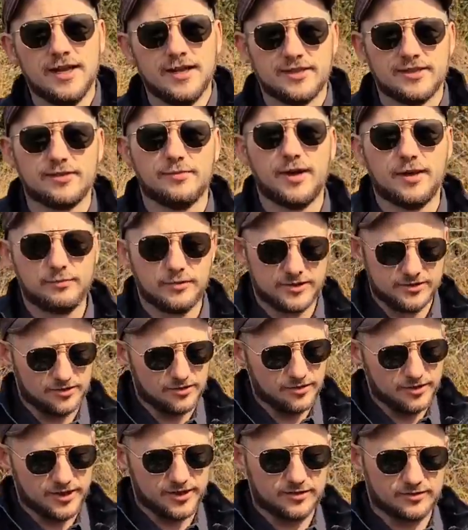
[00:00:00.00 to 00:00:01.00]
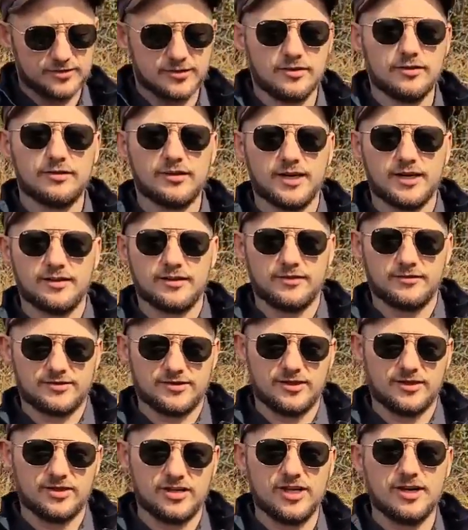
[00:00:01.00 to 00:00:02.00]
So when we're talking
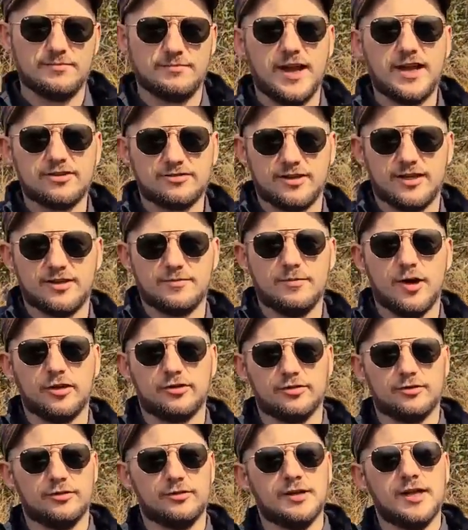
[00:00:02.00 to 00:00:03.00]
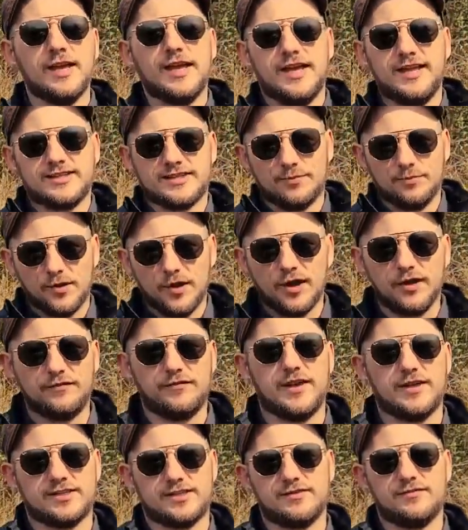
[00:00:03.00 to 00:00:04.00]
at a geometric model, it's a
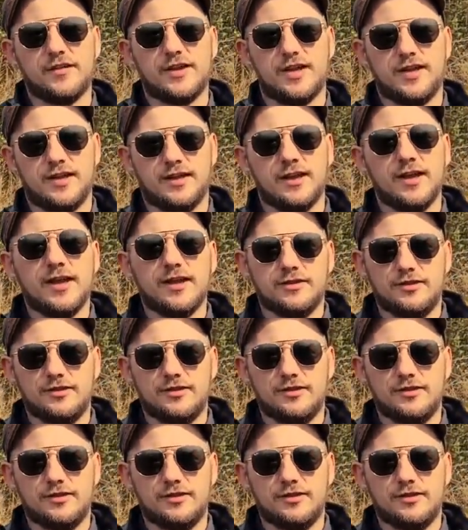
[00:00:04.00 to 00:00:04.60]
perfect sphere.